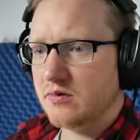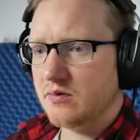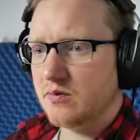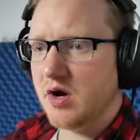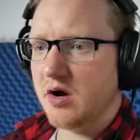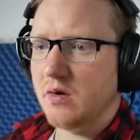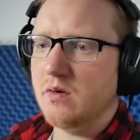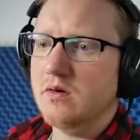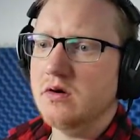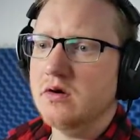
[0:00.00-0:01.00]
Whoa.
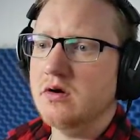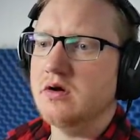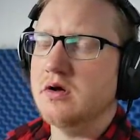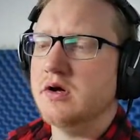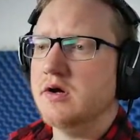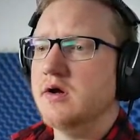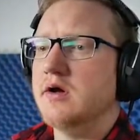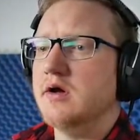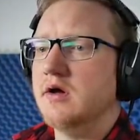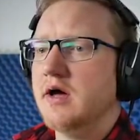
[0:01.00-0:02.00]

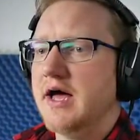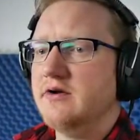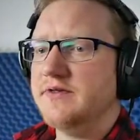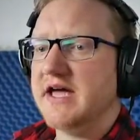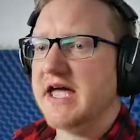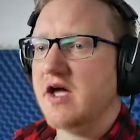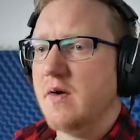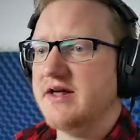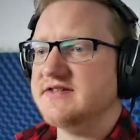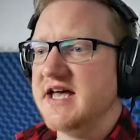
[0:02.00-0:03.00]
I don't think I can go
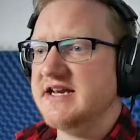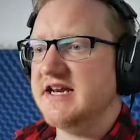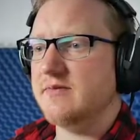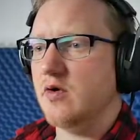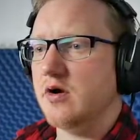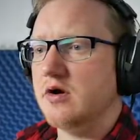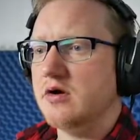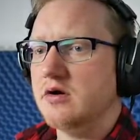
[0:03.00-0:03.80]
outside anymore.